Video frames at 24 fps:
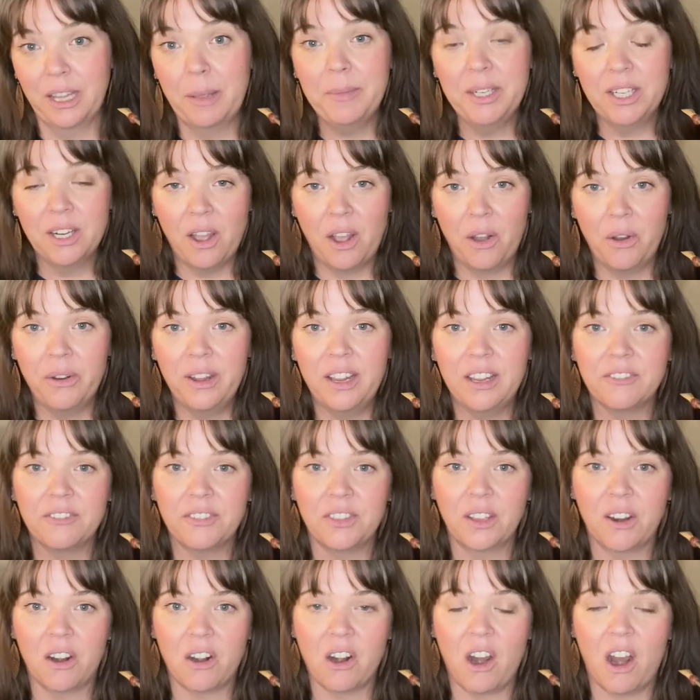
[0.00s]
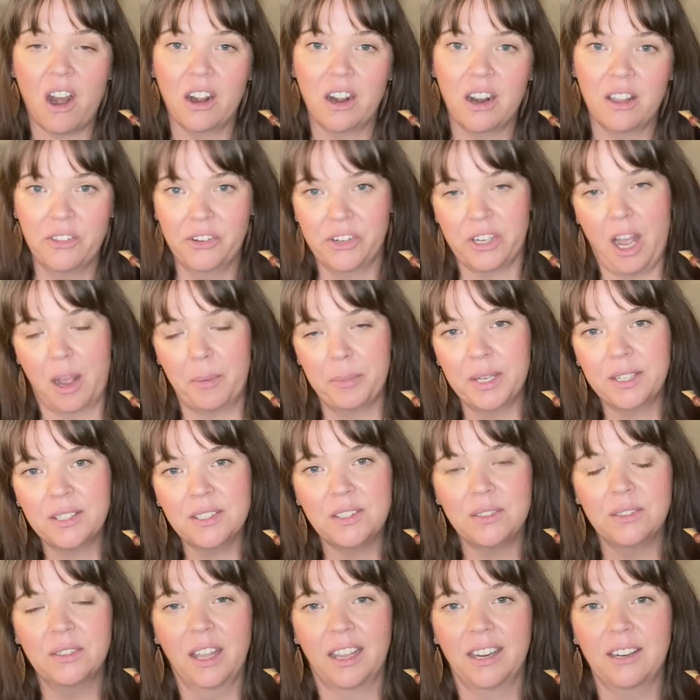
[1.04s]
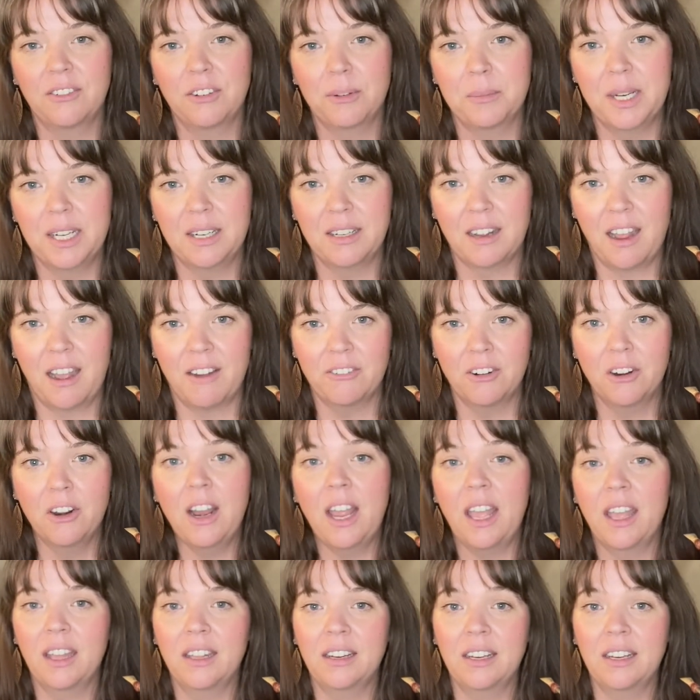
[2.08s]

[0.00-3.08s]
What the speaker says: Let me know if there are other topics you'd like for me to cover,